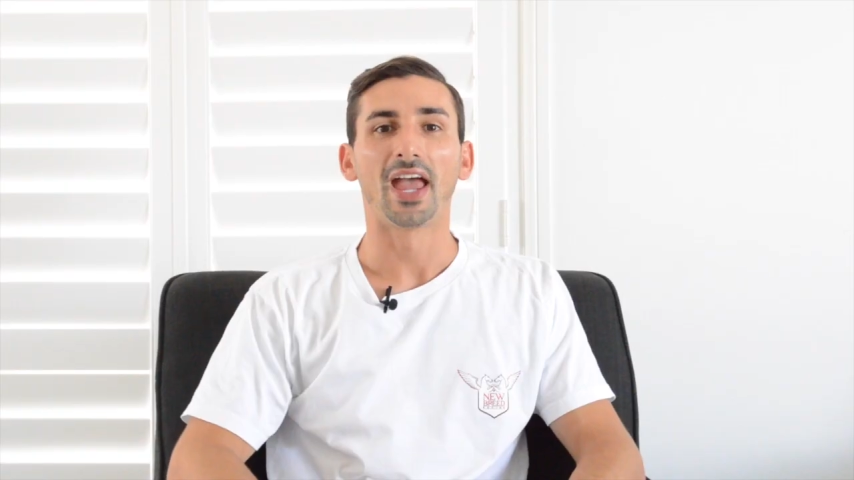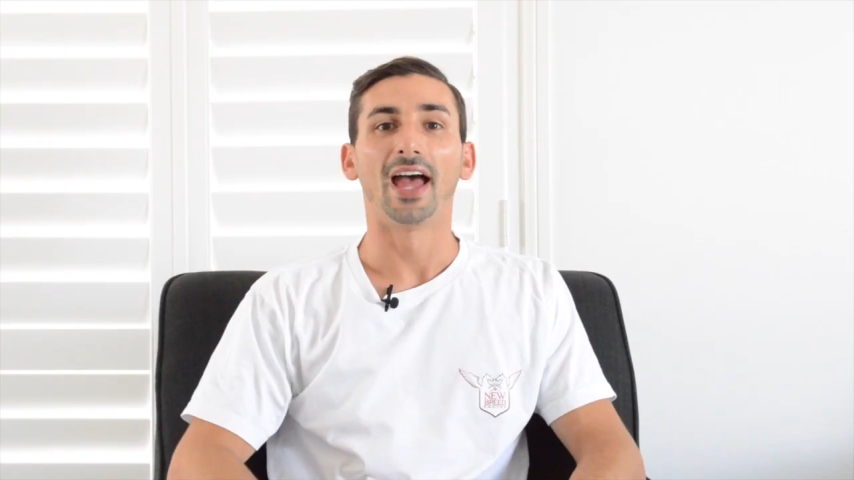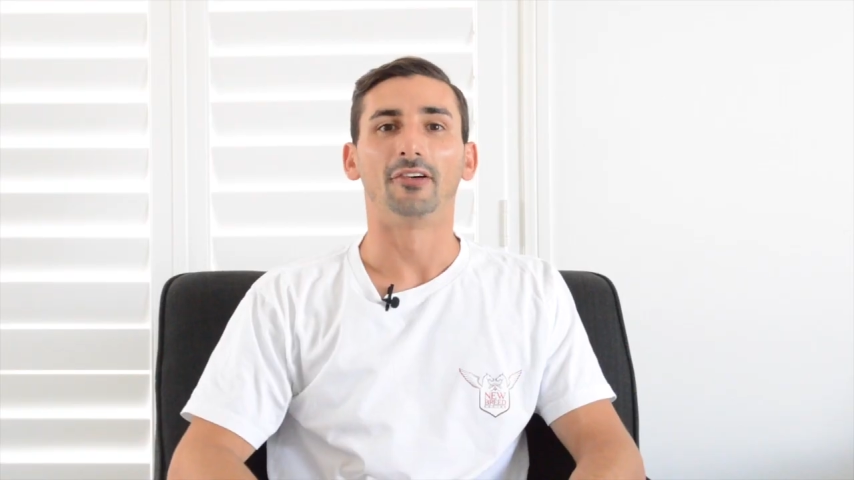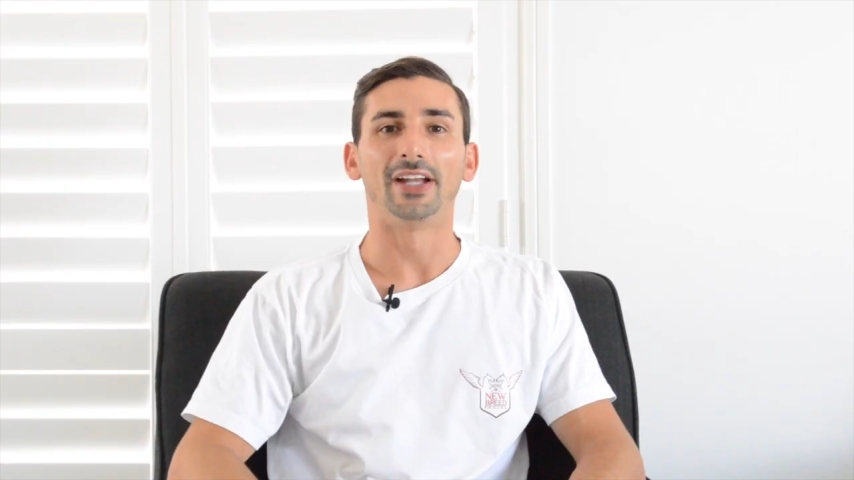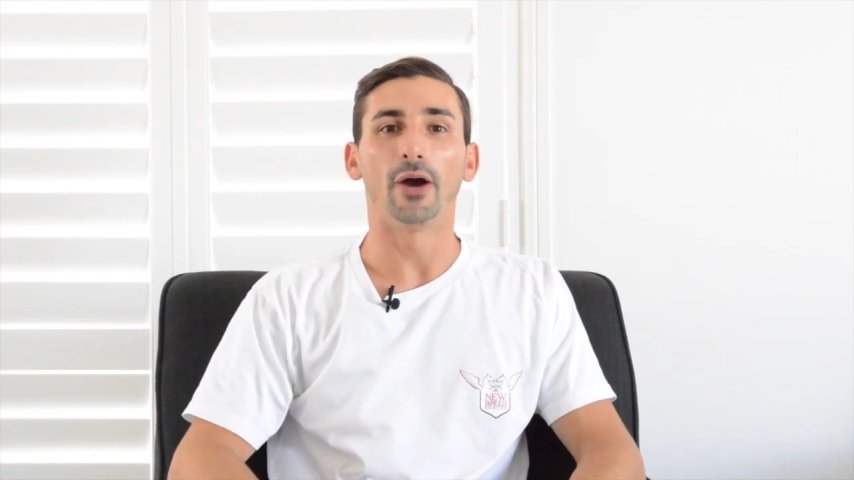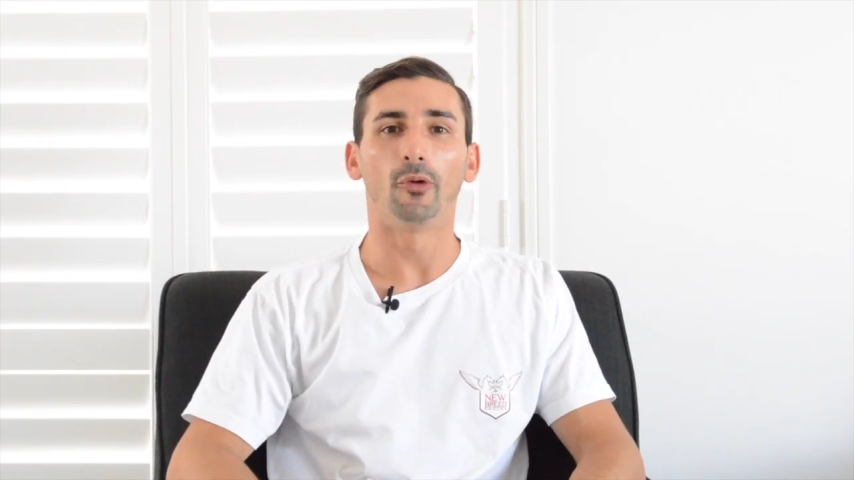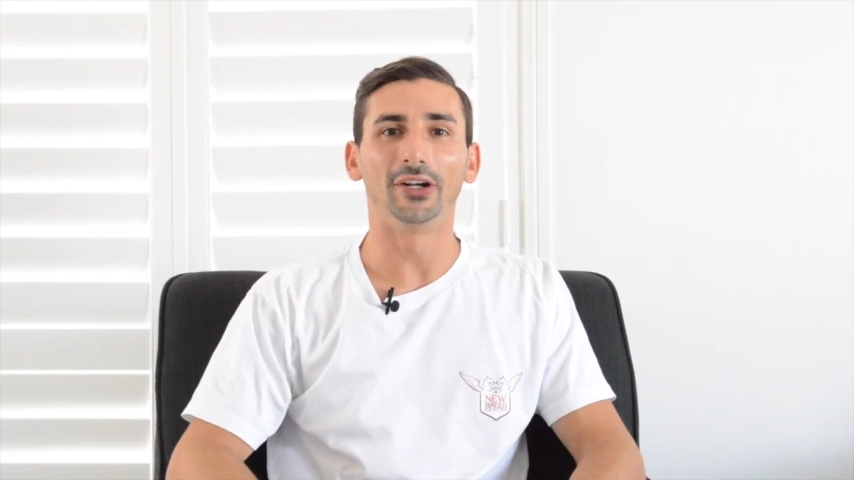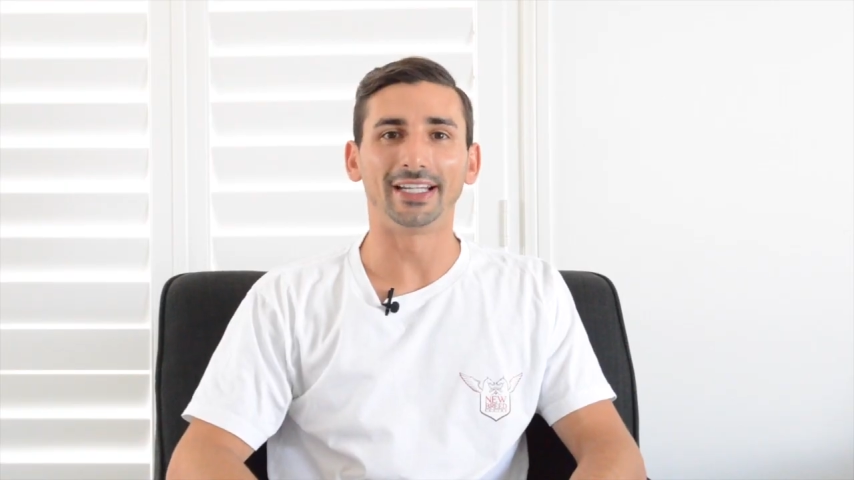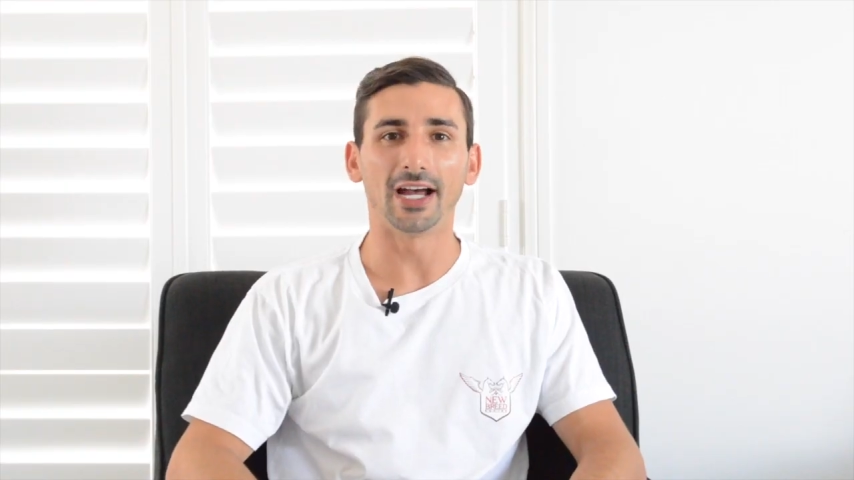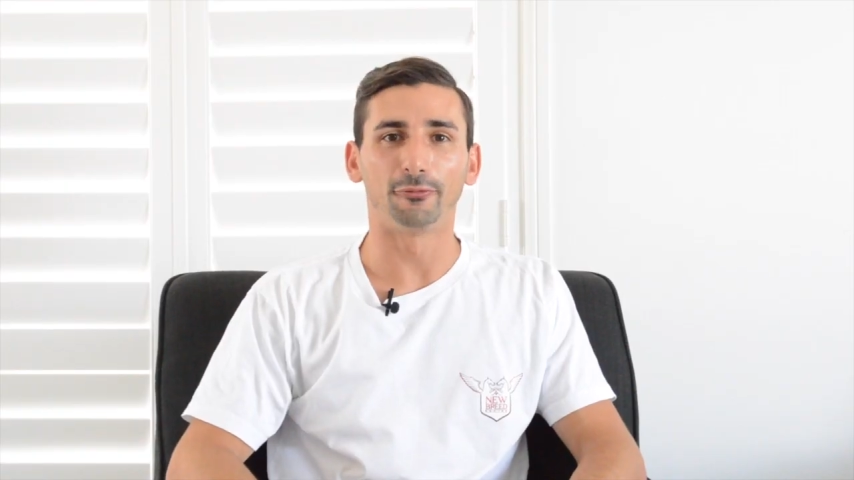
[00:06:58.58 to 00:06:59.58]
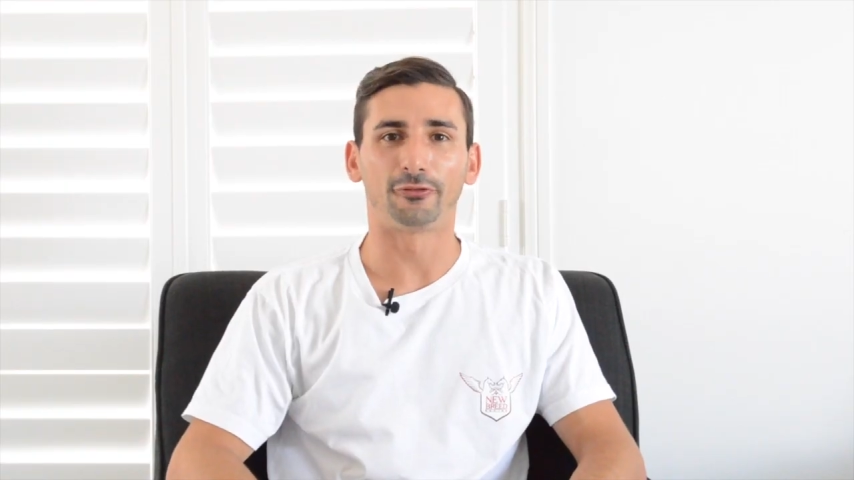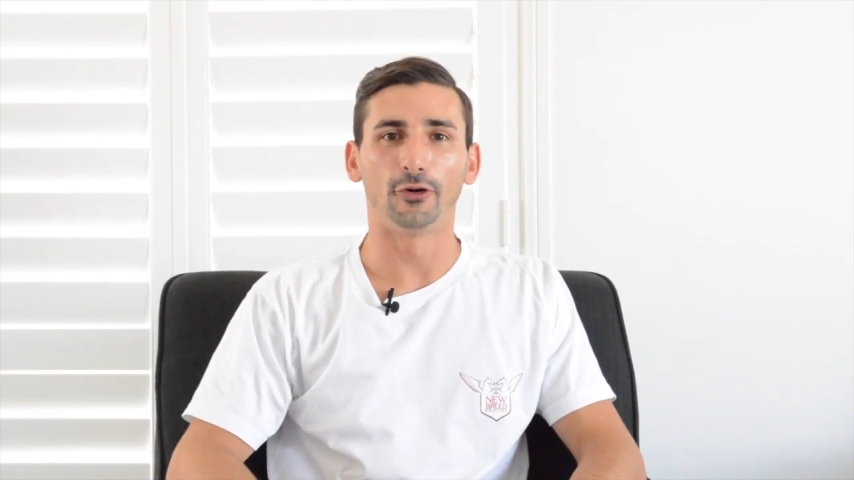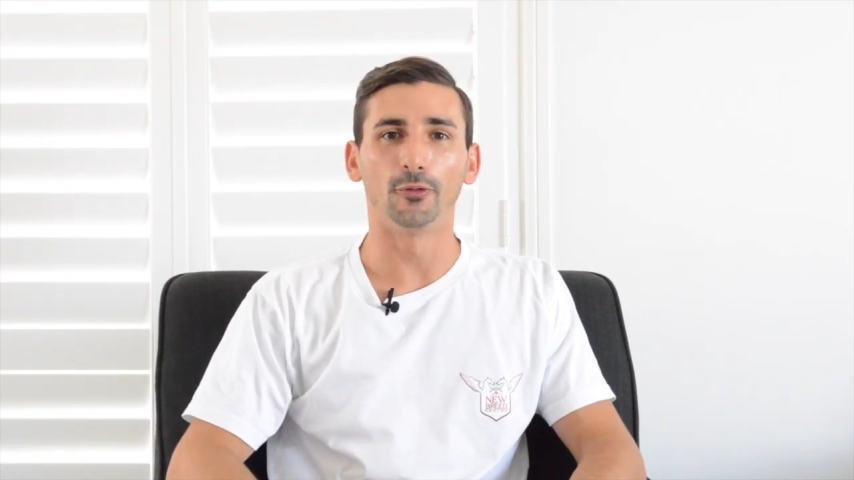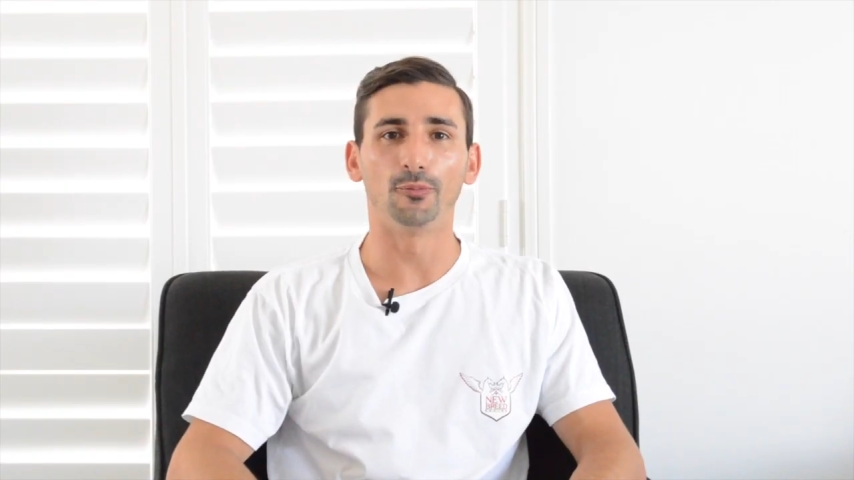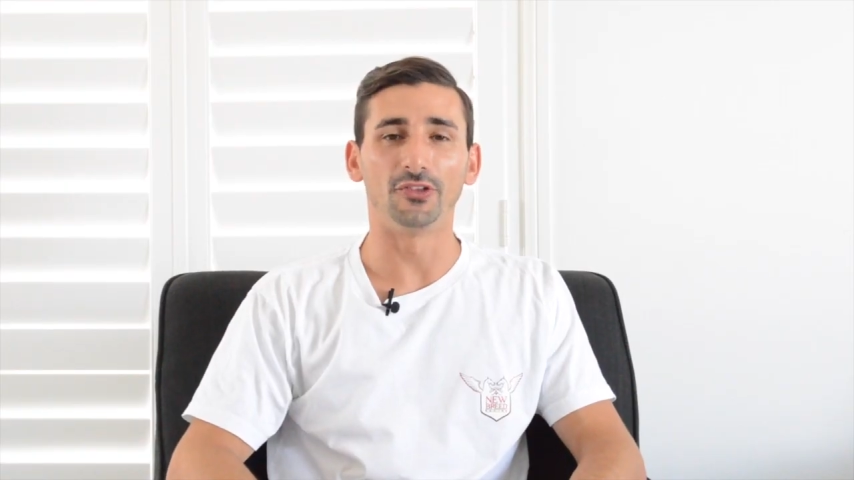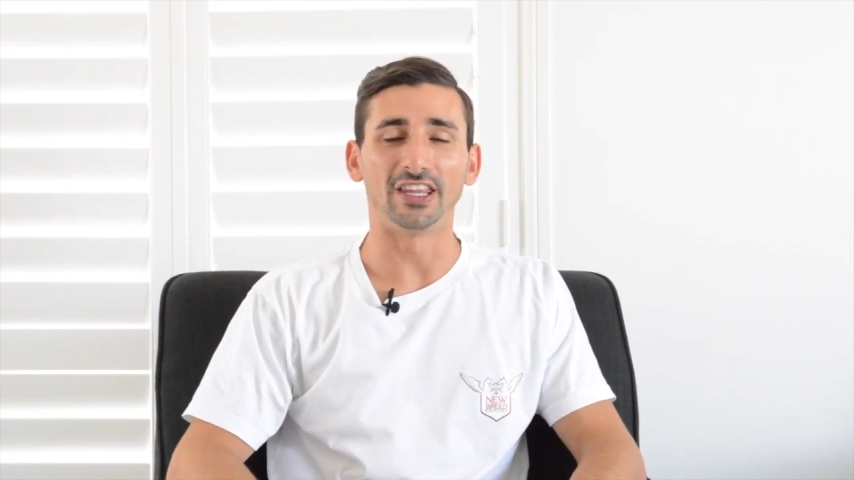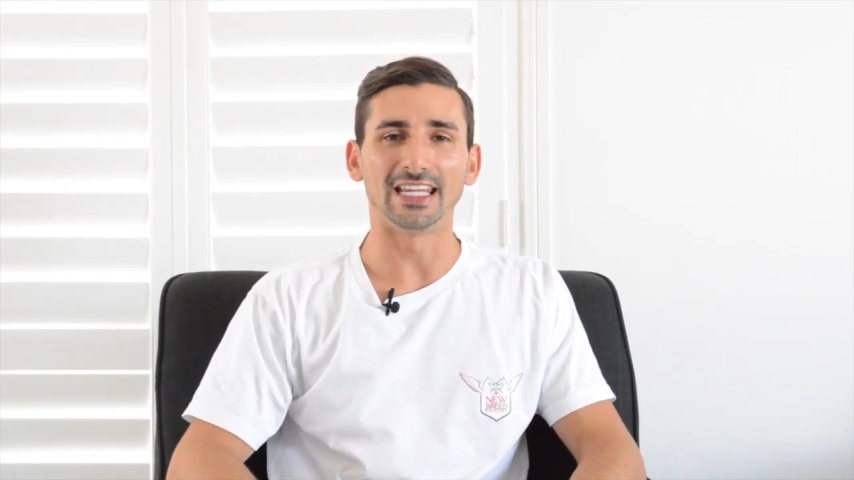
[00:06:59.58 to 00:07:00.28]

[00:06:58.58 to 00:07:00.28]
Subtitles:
We're now winding up from